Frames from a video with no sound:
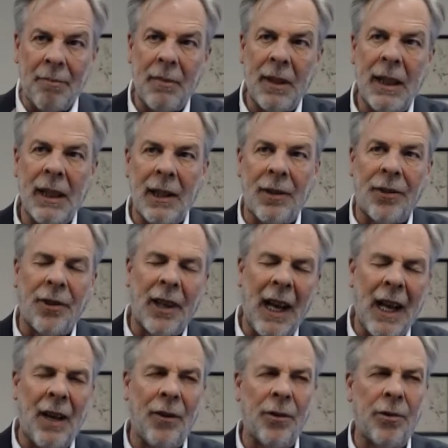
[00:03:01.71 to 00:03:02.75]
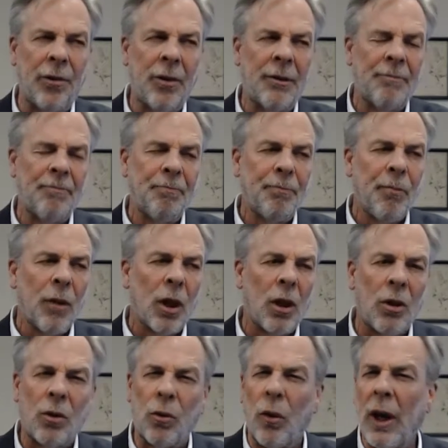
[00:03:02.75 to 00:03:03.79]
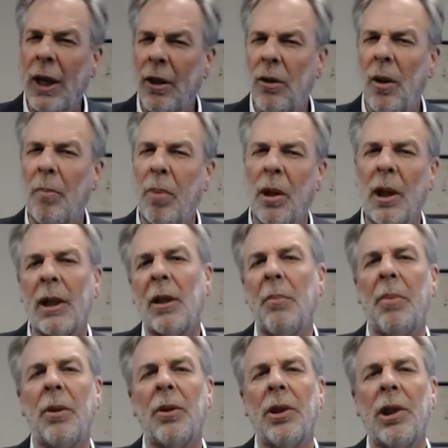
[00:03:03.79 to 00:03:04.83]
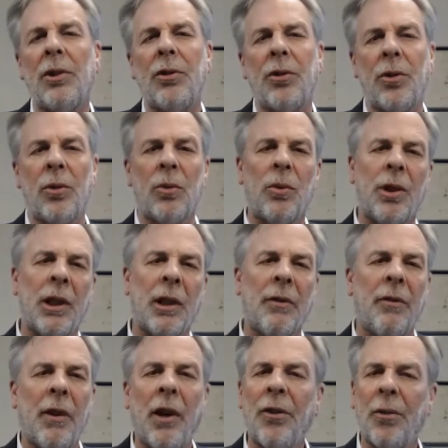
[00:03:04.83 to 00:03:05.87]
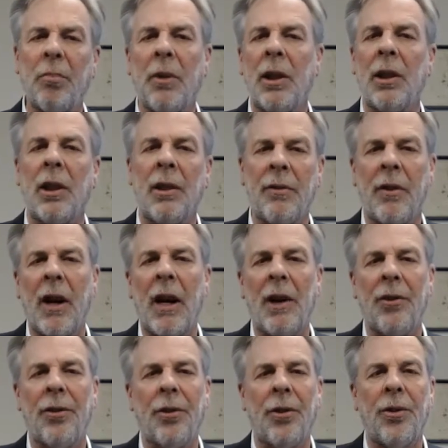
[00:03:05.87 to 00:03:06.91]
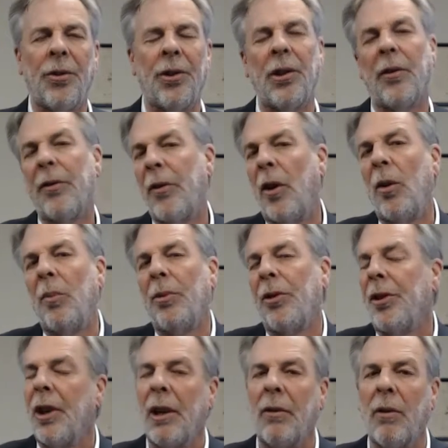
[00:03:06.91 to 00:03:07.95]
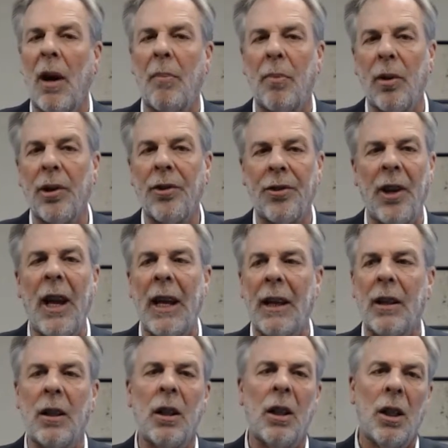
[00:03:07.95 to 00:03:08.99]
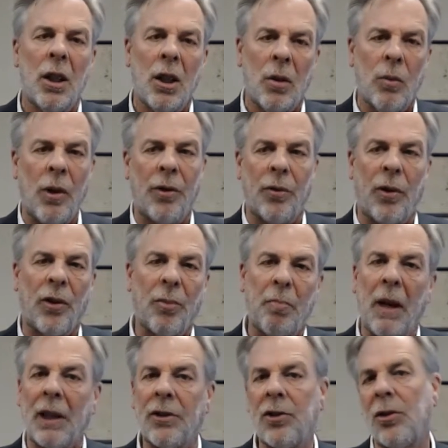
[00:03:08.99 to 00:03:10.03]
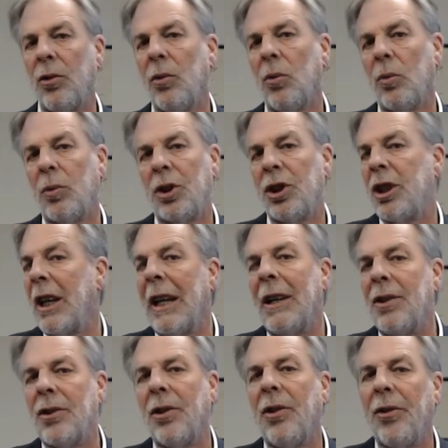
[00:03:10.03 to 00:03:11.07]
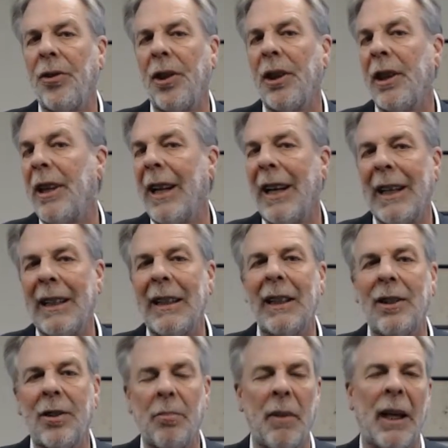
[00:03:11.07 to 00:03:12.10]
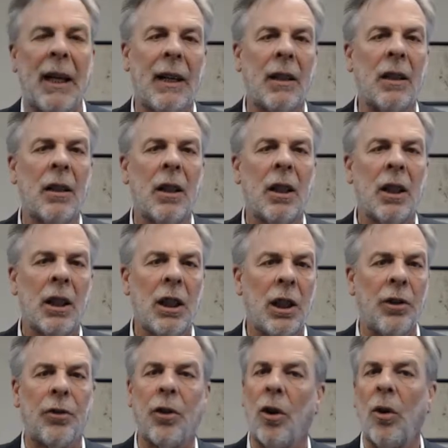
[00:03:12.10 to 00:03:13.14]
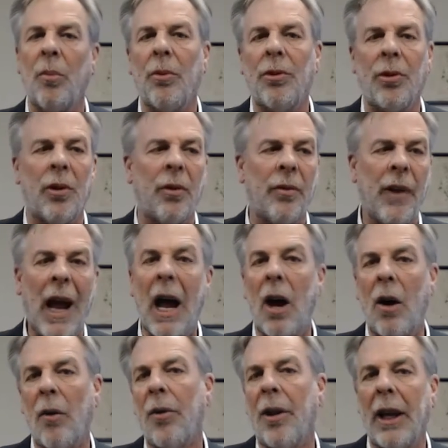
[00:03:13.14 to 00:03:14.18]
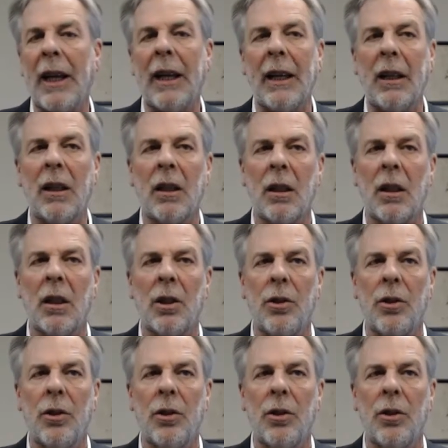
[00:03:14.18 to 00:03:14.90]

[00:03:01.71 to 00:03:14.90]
that means, it has greater applicability to the investment advisors and the firms that they represent with respect to changes that they need to make in terms of how they